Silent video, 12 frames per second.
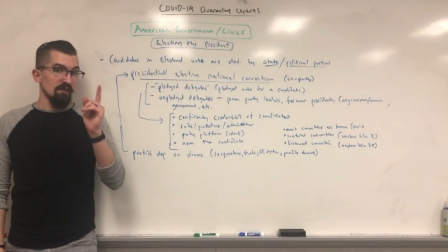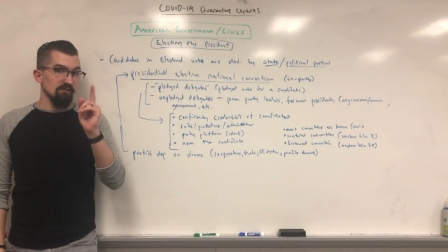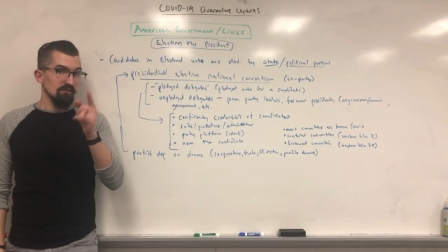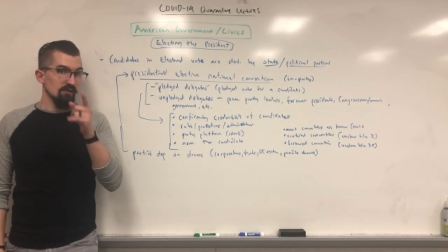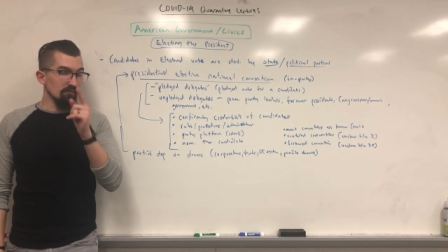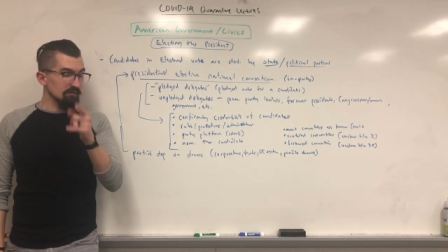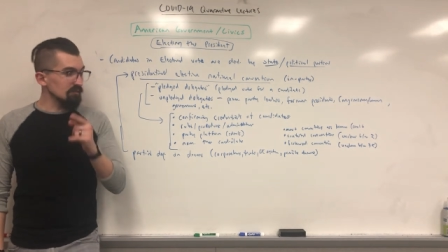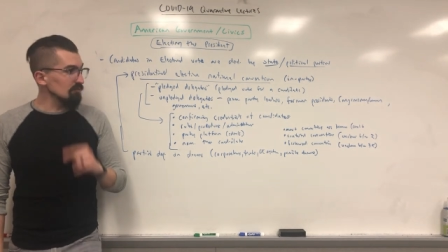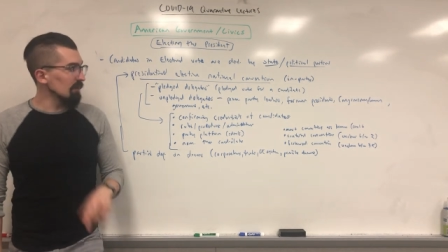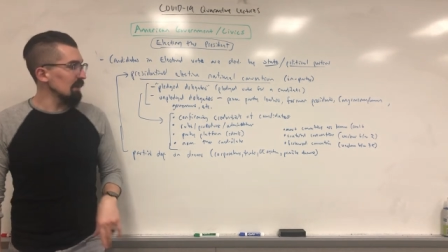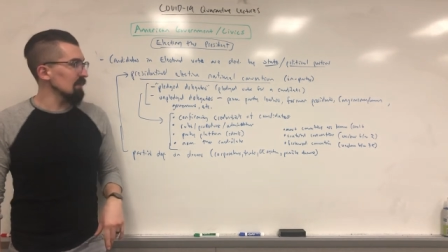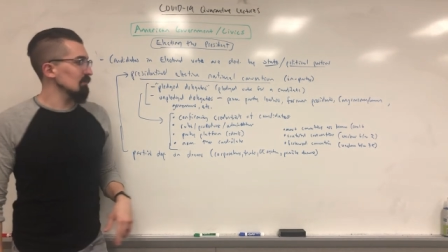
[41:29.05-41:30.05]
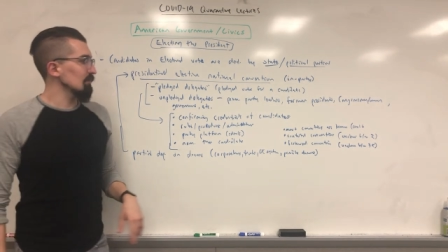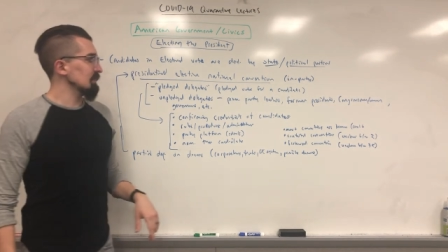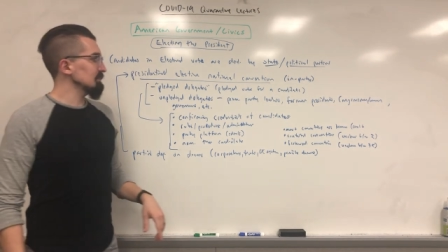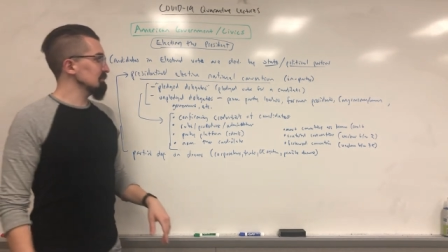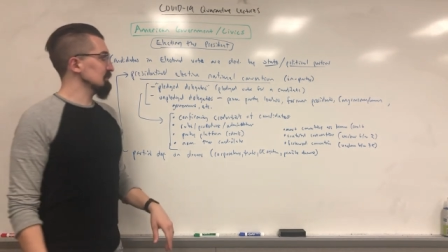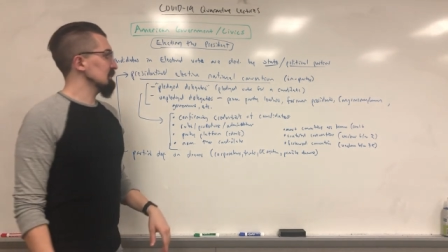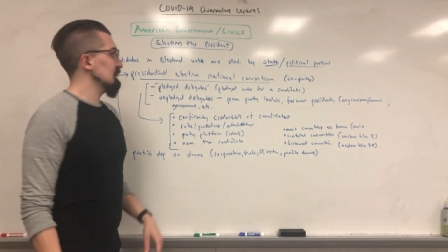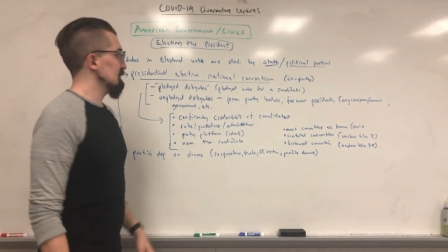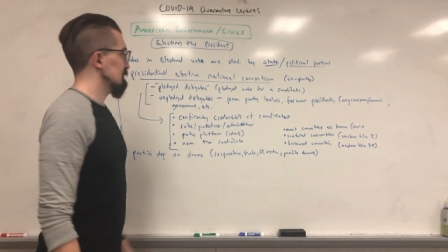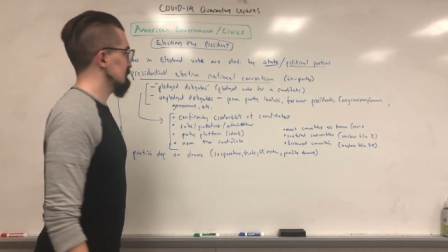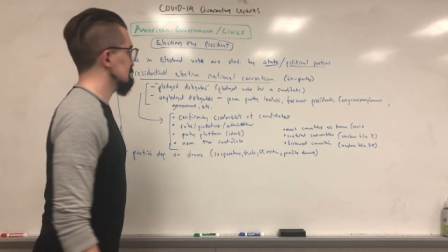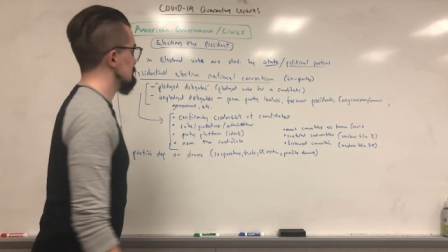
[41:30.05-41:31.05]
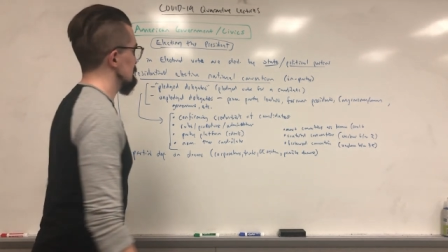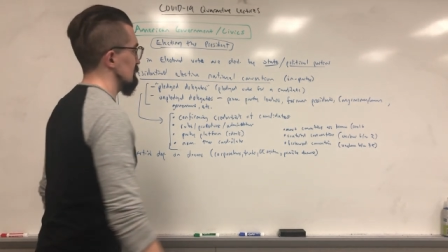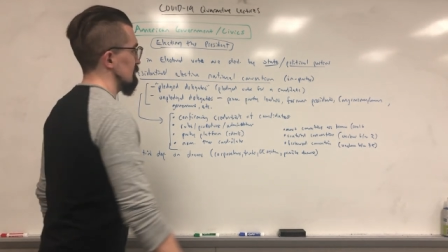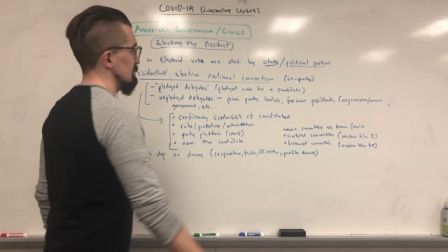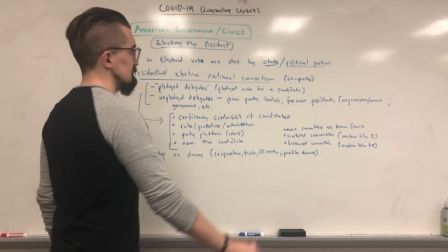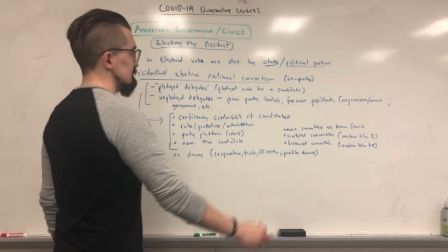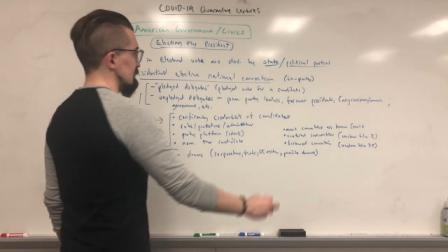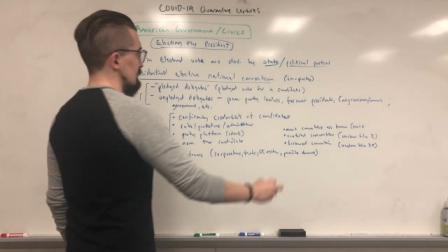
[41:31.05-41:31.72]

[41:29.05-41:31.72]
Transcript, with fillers: So too, by the way, do the candidates, though. And this is